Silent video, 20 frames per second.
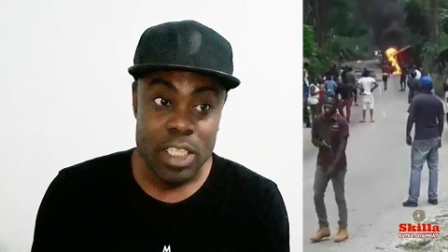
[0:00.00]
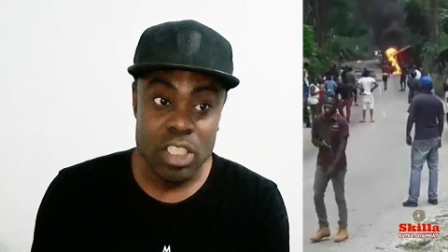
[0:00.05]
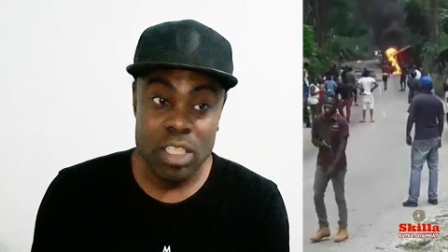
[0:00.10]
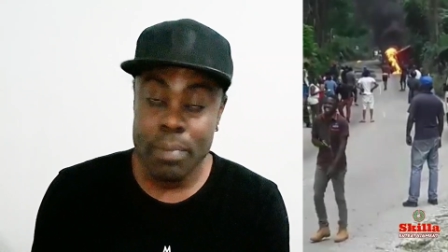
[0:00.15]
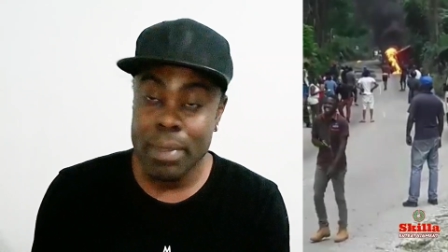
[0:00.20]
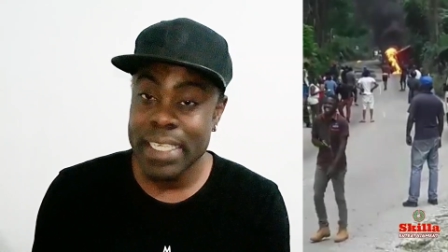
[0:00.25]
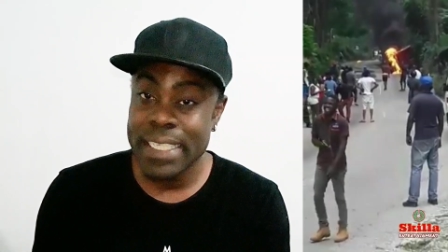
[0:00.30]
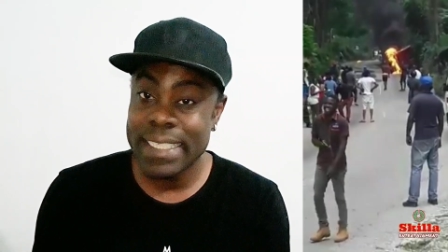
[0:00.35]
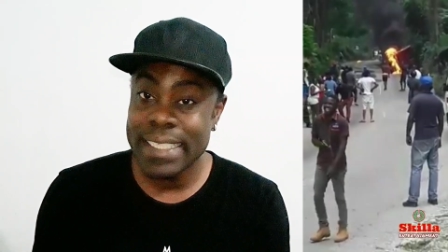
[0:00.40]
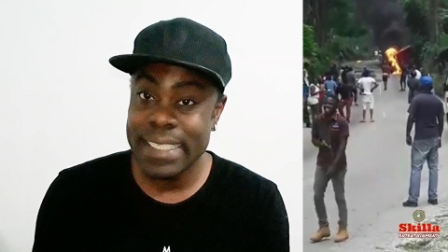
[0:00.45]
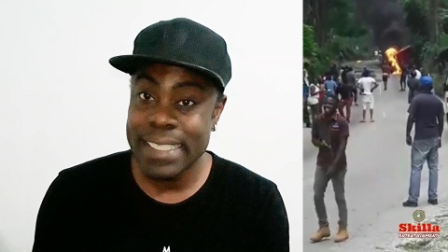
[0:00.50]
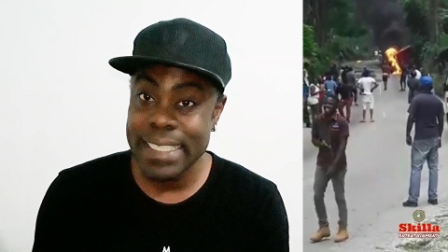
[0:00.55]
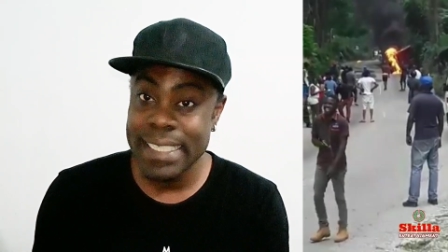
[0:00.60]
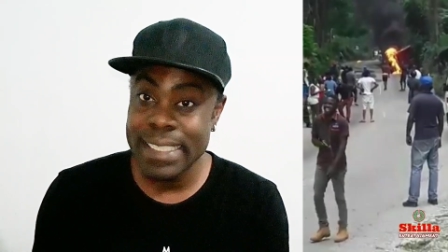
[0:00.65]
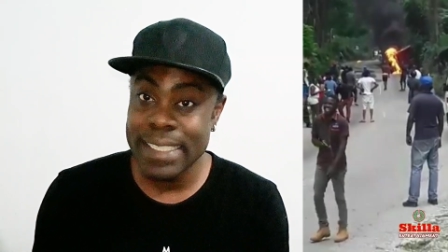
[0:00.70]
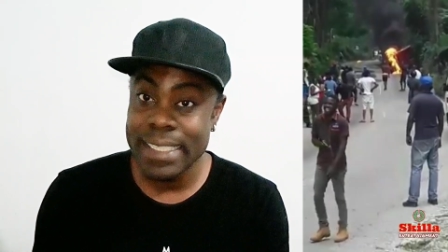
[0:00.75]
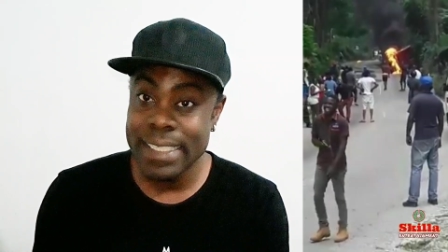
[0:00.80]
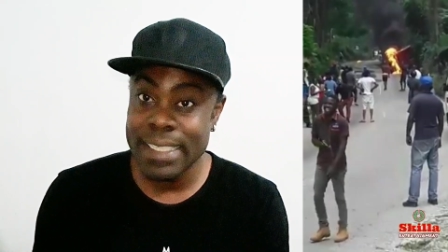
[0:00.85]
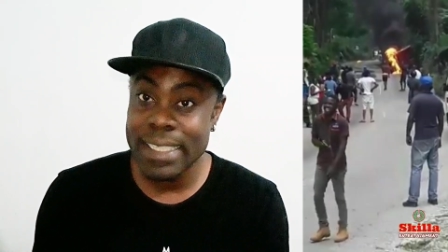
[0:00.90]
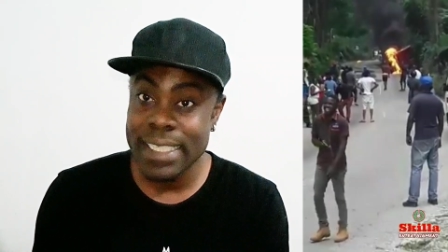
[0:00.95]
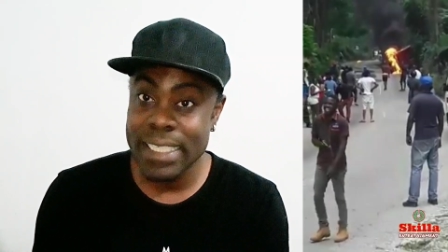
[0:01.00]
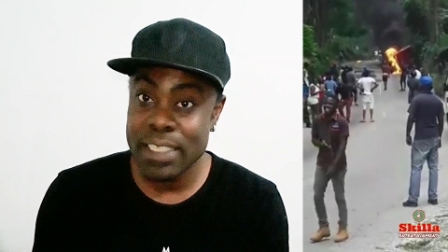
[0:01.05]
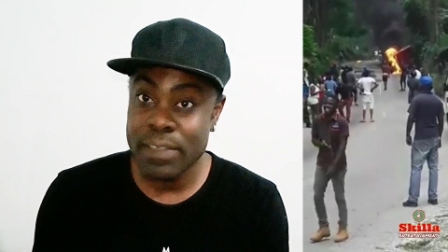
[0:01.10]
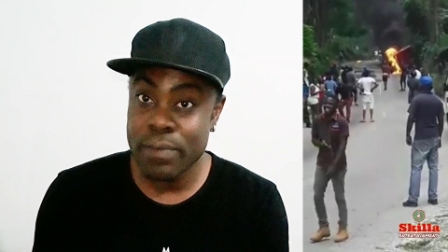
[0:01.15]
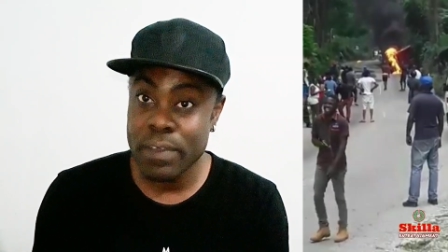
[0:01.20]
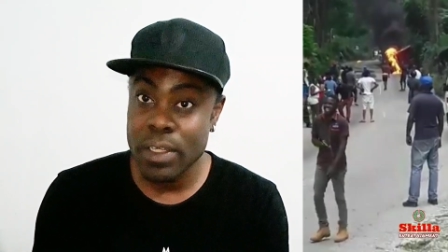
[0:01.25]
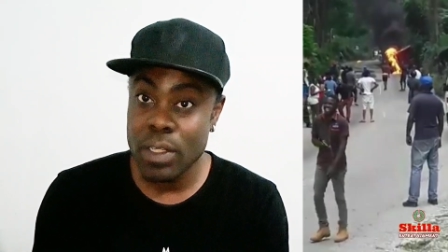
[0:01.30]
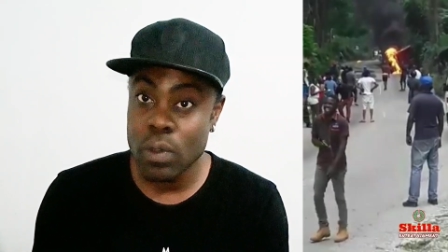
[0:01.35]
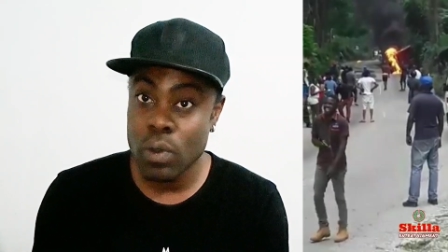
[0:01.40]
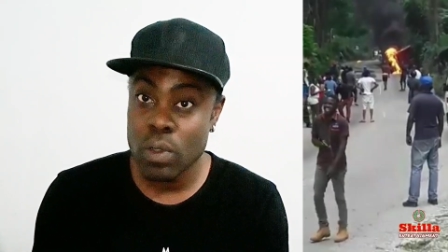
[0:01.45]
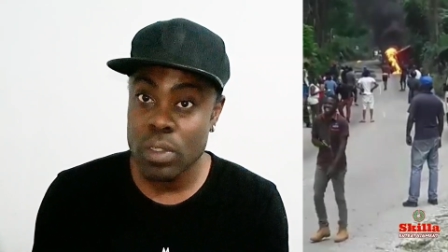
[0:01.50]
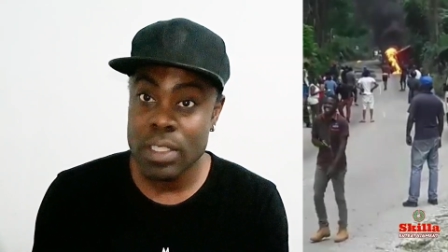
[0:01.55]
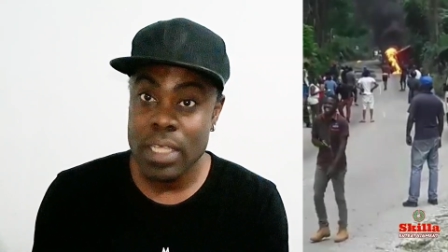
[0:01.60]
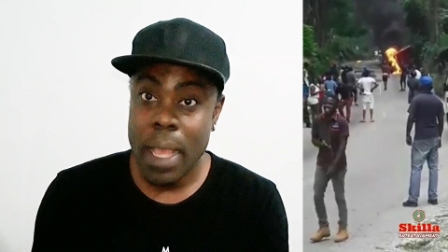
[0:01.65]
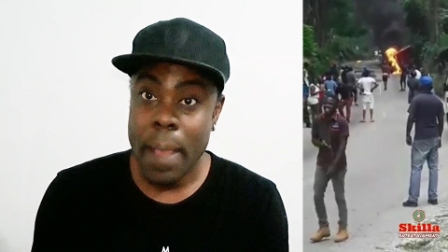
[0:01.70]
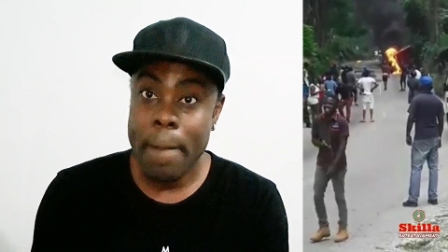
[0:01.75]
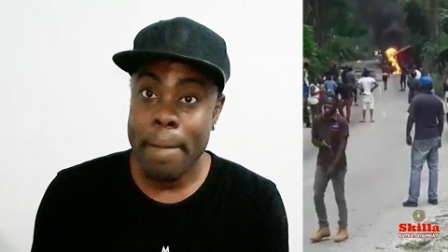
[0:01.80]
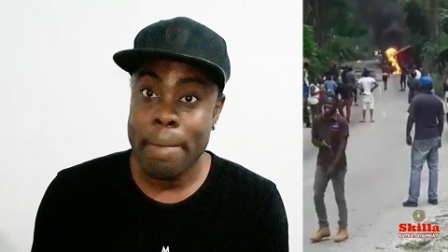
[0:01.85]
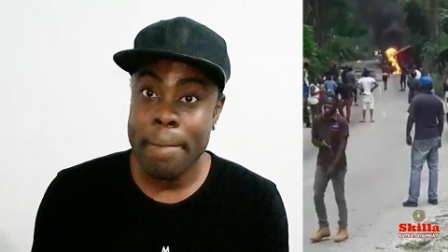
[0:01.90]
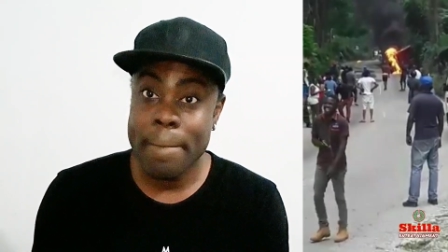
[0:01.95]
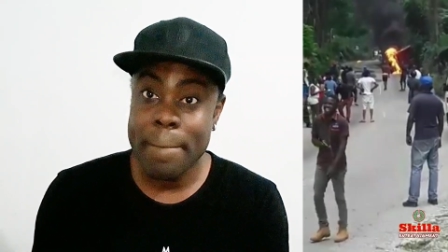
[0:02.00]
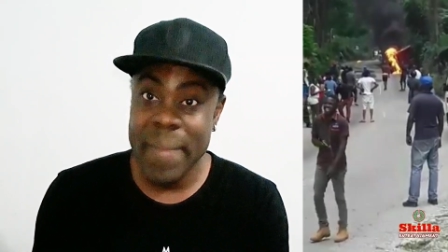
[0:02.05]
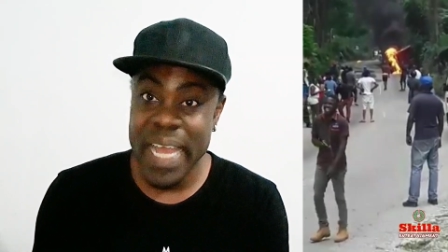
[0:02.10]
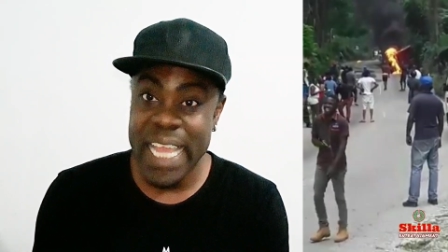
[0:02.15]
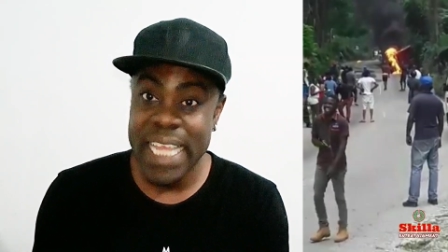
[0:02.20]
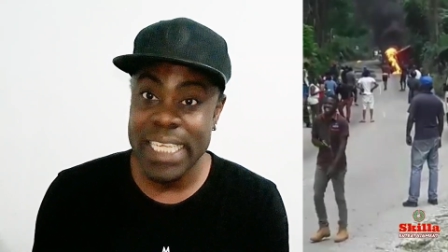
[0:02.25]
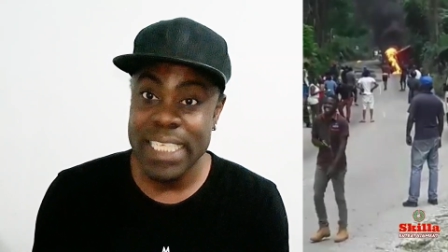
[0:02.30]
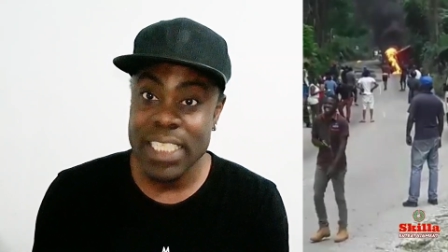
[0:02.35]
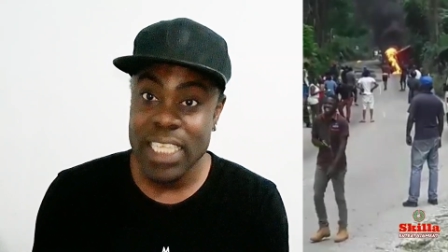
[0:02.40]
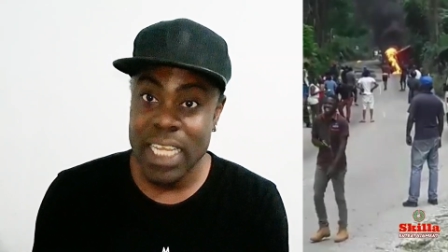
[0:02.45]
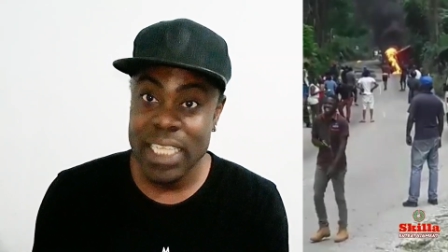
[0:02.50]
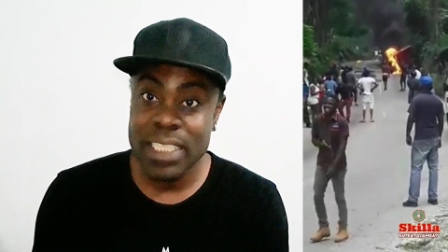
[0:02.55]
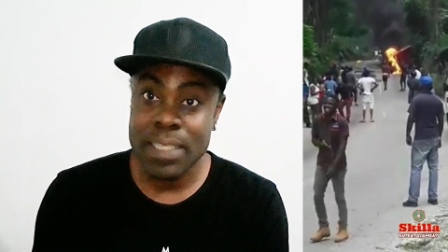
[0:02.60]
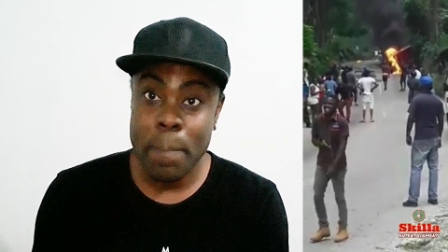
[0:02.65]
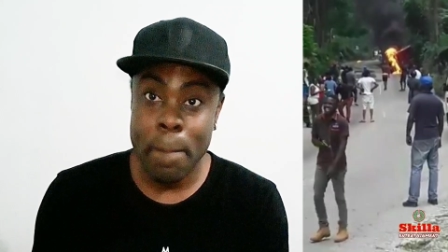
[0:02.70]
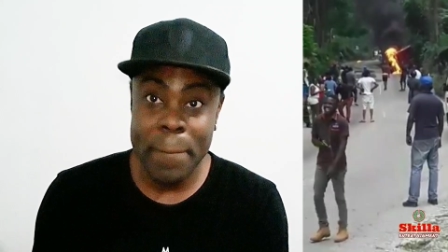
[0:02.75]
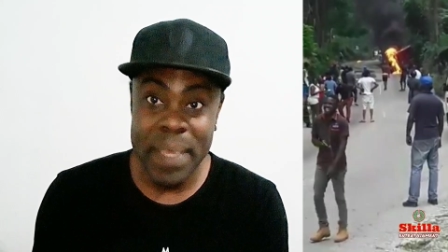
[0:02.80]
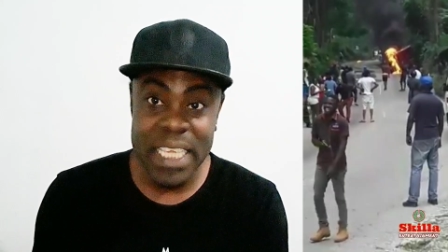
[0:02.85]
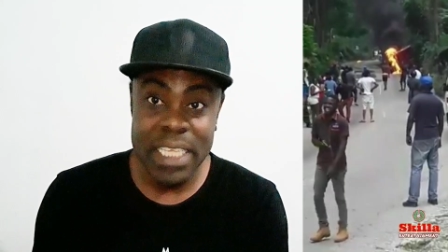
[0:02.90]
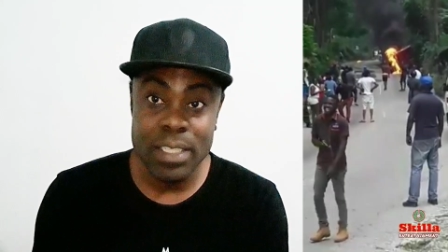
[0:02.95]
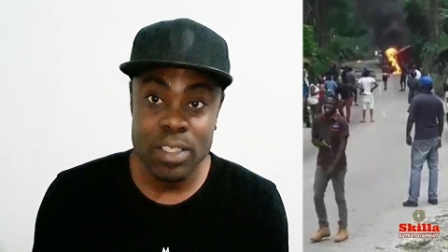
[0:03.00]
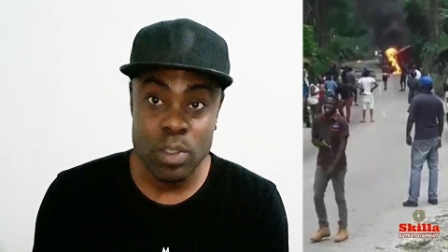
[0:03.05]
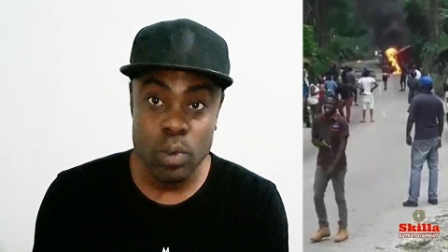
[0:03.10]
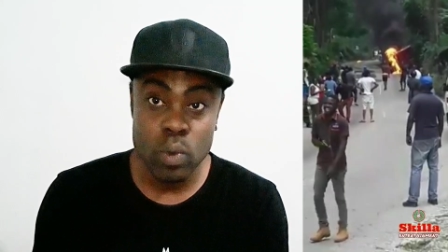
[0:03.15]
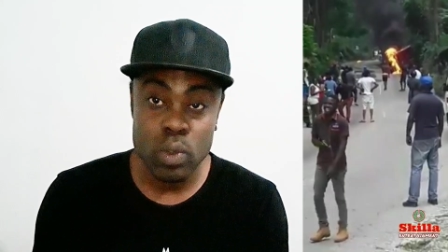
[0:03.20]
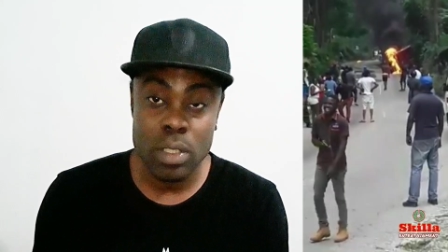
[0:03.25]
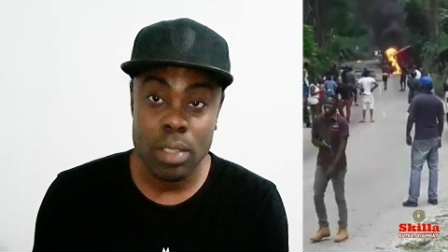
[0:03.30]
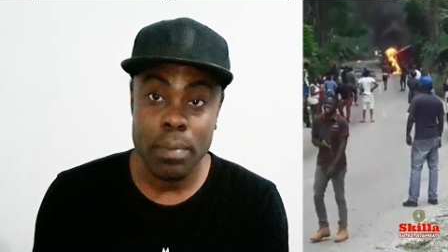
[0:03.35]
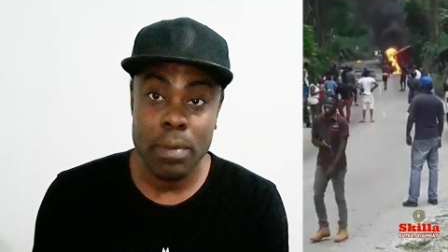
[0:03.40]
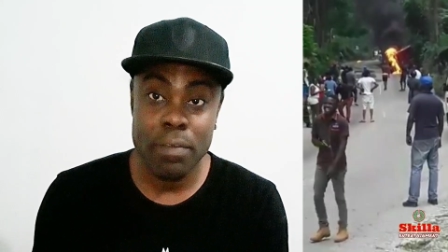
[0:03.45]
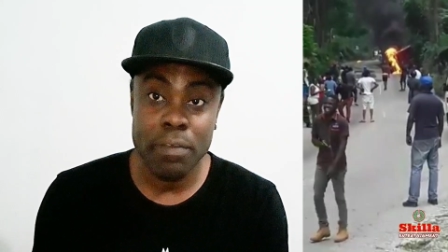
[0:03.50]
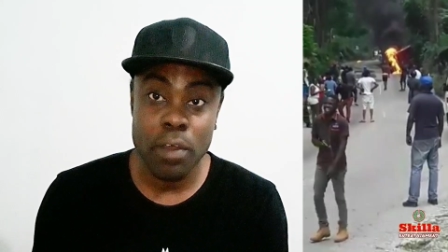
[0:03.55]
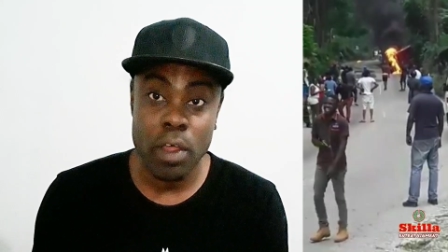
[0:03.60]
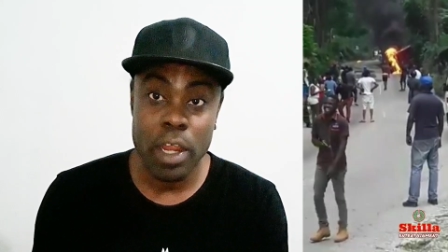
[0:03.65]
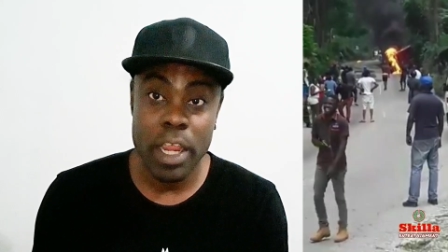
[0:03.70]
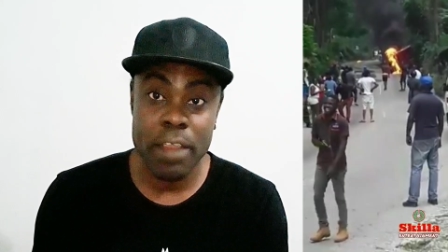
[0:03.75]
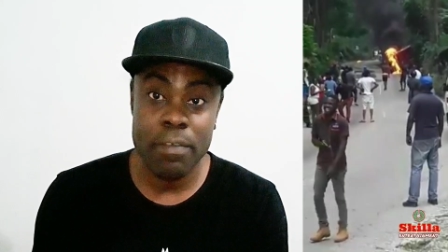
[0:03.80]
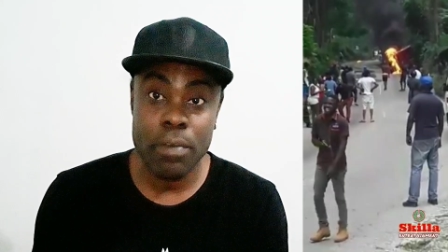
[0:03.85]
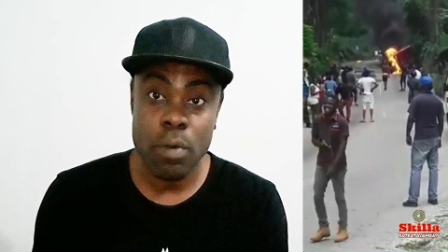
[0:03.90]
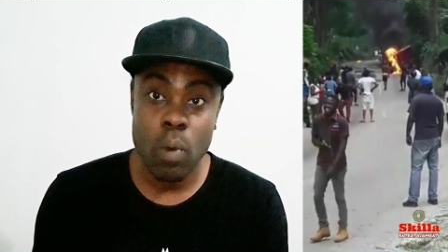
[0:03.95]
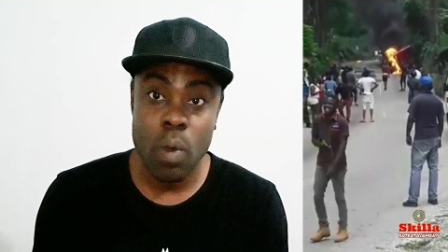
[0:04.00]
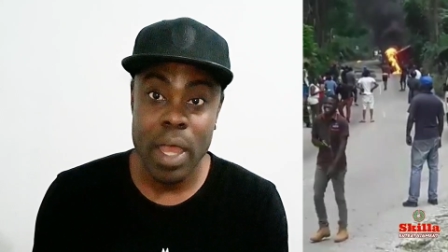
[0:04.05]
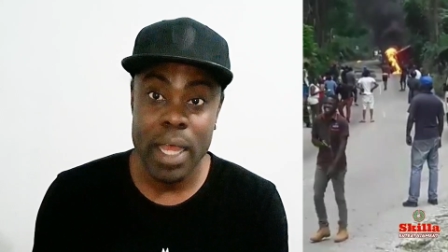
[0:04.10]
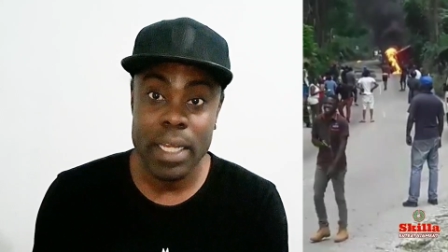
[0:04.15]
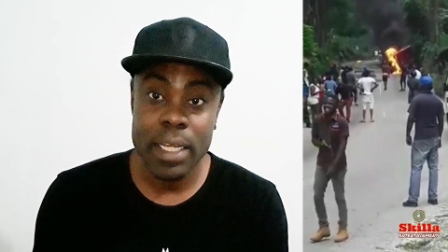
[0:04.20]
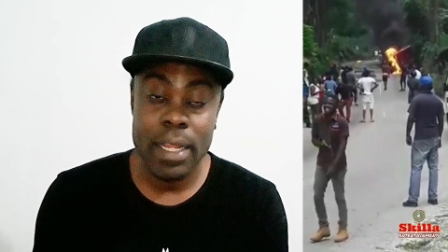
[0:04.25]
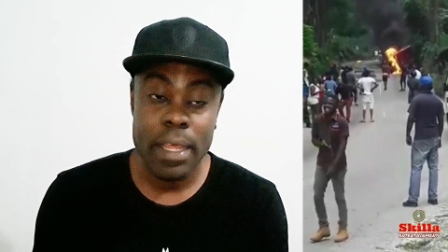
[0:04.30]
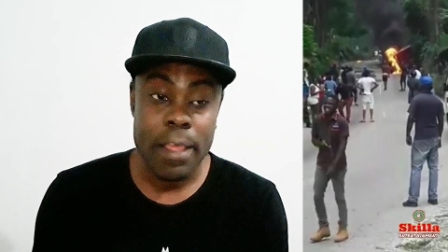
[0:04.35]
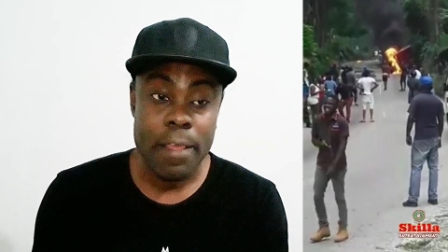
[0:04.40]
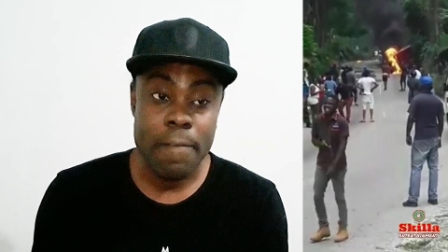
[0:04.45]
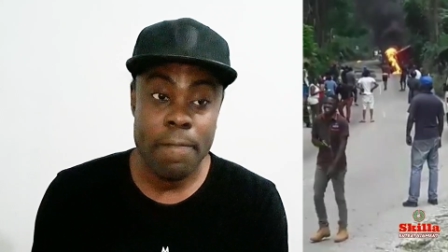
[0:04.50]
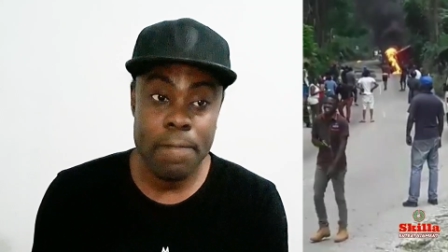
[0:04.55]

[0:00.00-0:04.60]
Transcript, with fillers: some of the scenes in these videos might not be suitable for everyone.